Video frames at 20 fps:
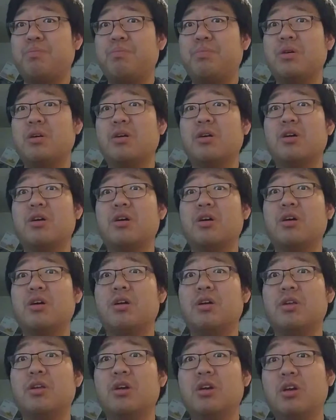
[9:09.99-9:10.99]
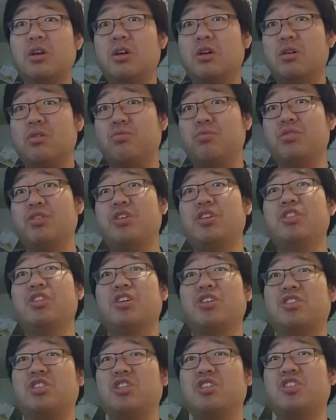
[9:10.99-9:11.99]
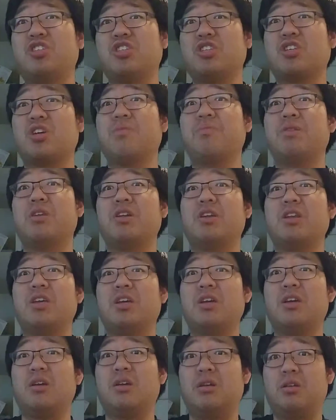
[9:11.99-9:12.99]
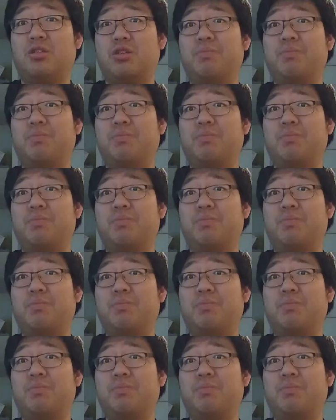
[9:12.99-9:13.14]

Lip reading: but we in the TCG community,